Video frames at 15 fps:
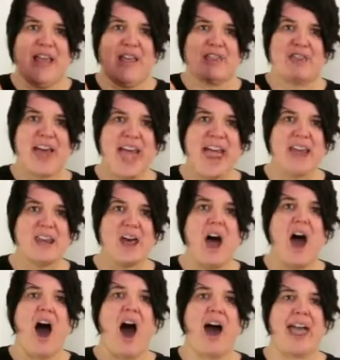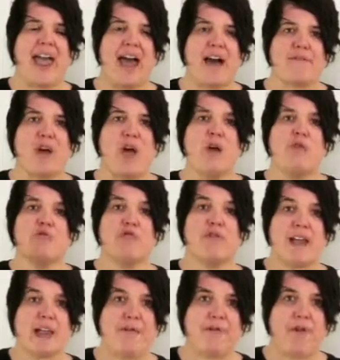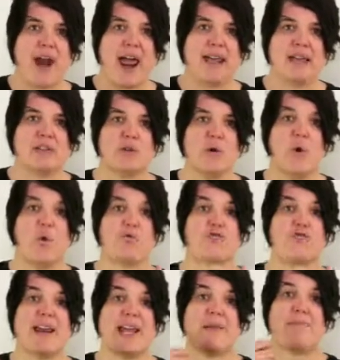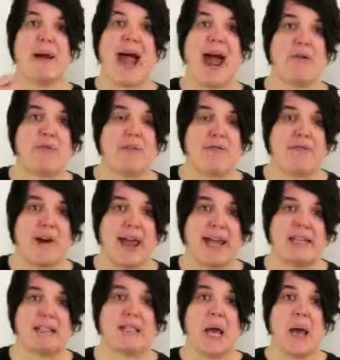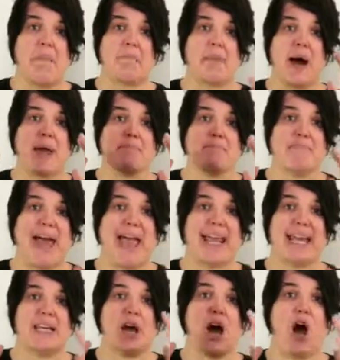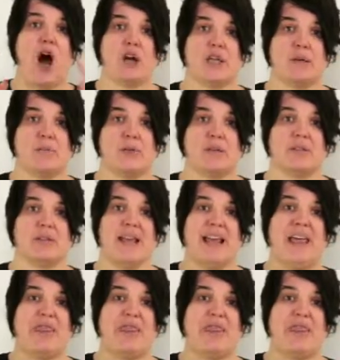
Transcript: Then I have rephrased or re-paraphrased my main argument